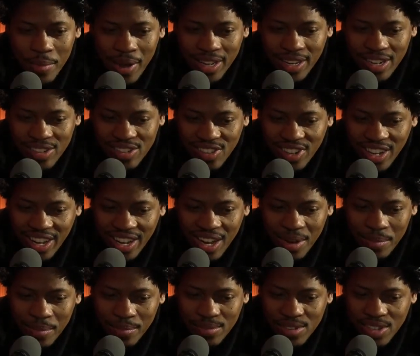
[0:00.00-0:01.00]
am I yesterday?
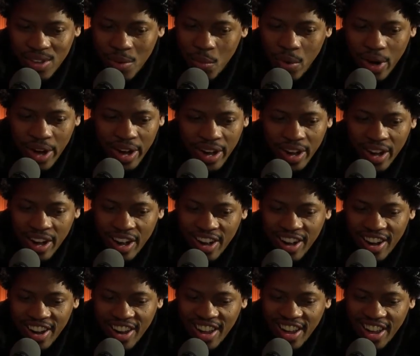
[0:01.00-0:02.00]
I'm somewhere,
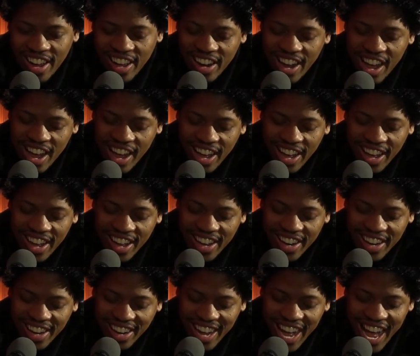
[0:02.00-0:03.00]
and
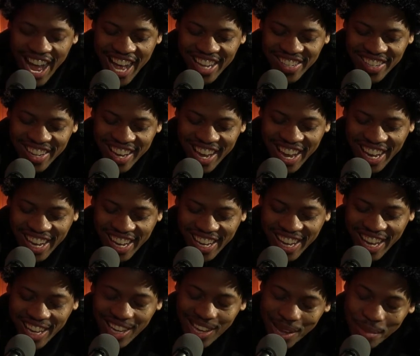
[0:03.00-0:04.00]
a guy's like,
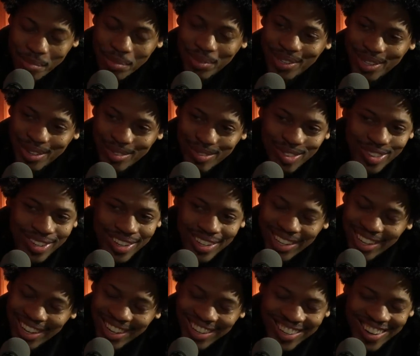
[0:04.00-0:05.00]
I can't believe you
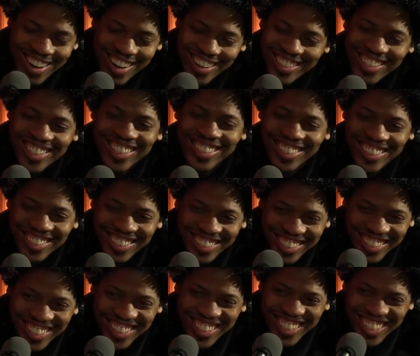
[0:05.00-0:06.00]
didn't get an
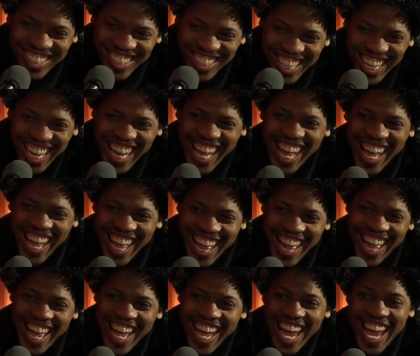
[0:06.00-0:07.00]
audition.
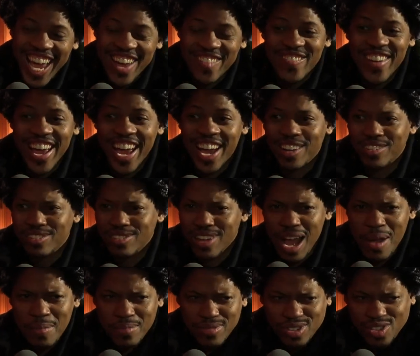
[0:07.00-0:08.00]
And man,
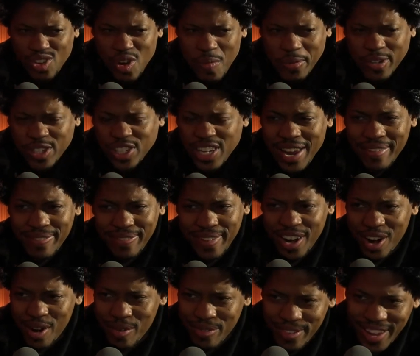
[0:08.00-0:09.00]
I'm a super Jay
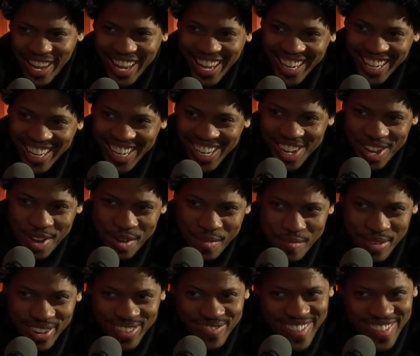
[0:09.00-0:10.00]
Farrell fan. But